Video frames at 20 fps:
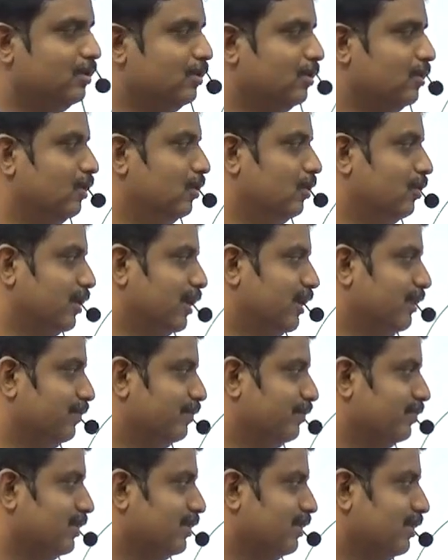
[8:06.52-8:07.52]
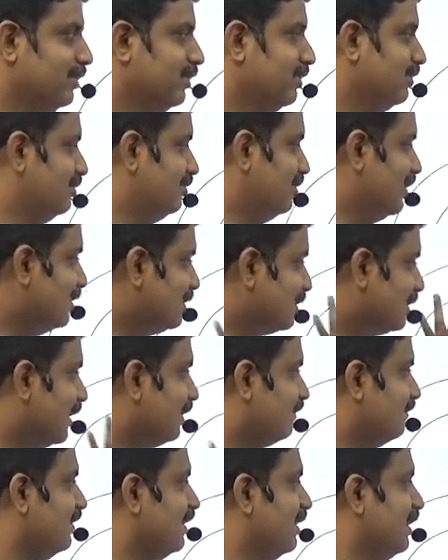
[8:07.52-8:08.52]
Okay. This
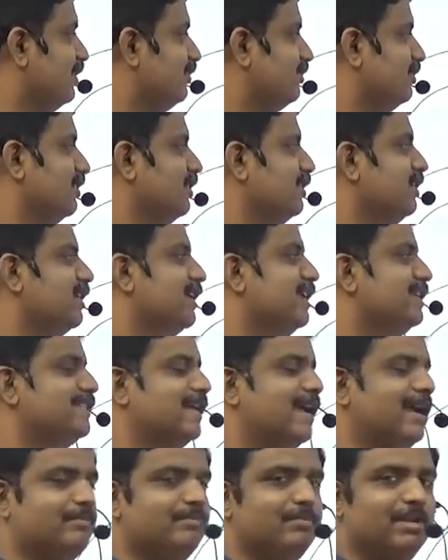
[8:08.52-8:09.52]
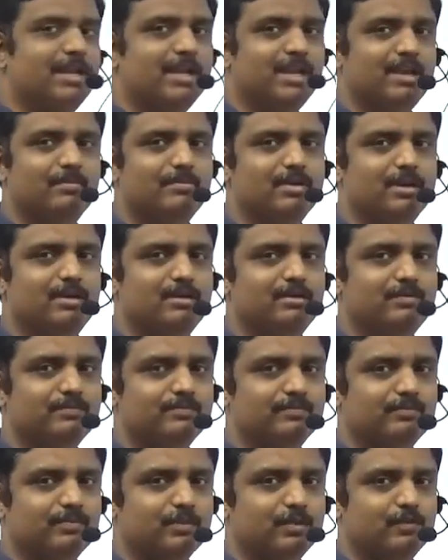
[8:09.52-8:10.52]
definition is applicable
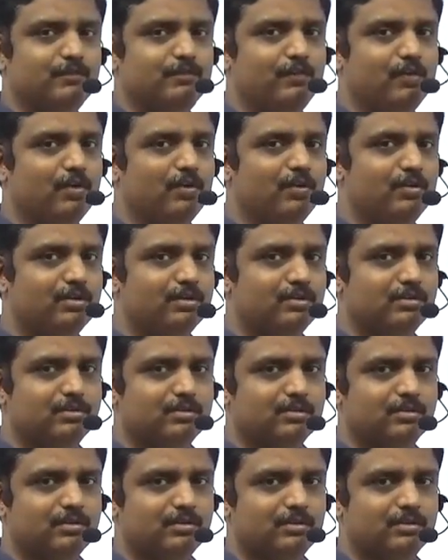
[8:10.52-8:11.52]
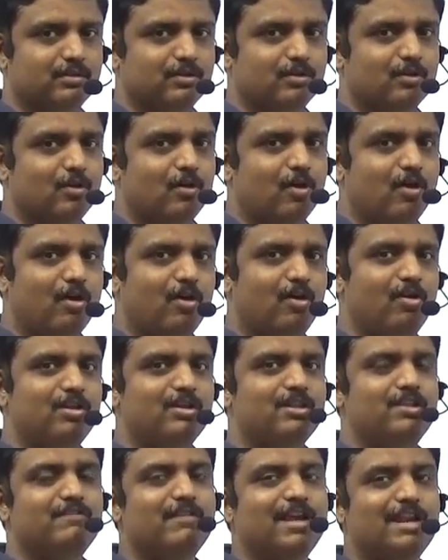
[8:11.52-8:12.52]
for all
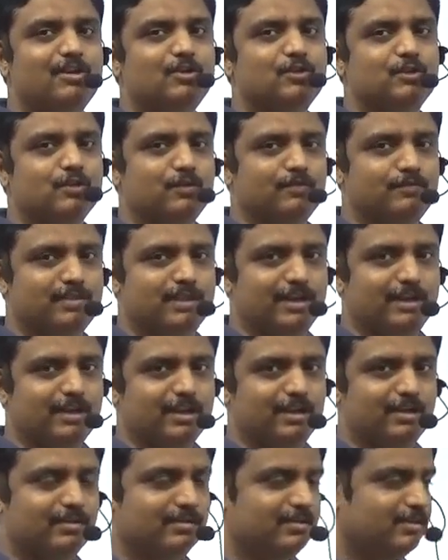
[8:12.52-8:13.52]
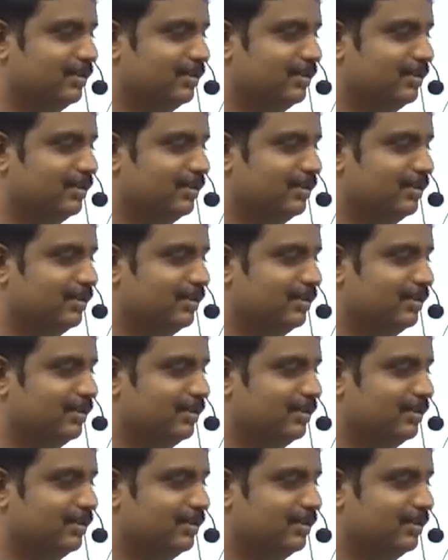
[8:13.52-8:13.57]
the values of theta.